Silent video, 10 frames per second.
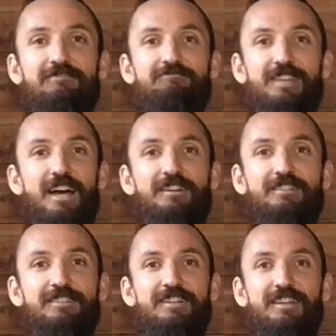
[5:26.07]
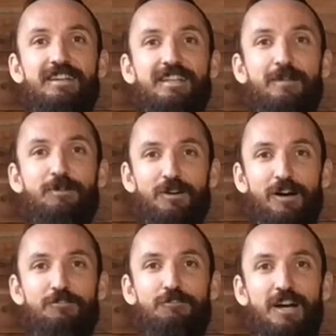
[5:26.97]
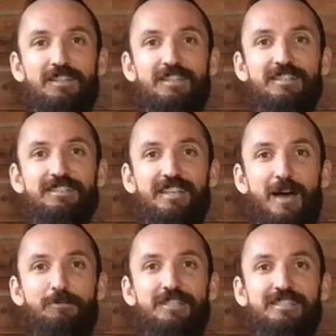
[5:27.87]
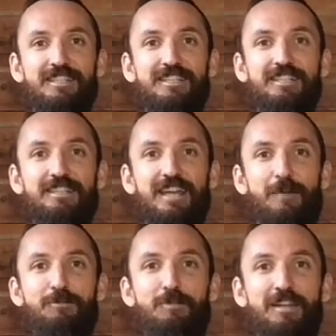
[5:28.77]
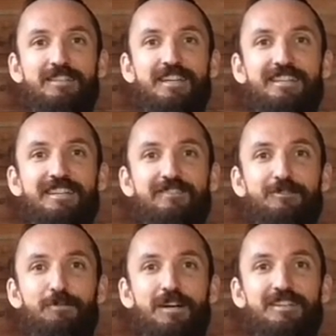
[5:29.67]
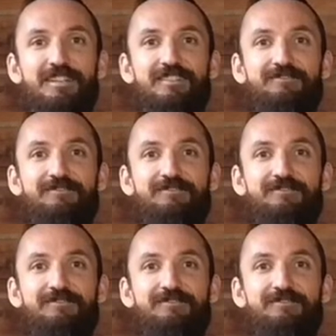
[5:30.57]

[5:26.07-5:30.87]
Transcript: Yeah, let me know how you find this. Happy sitting, happy meditating, everybody.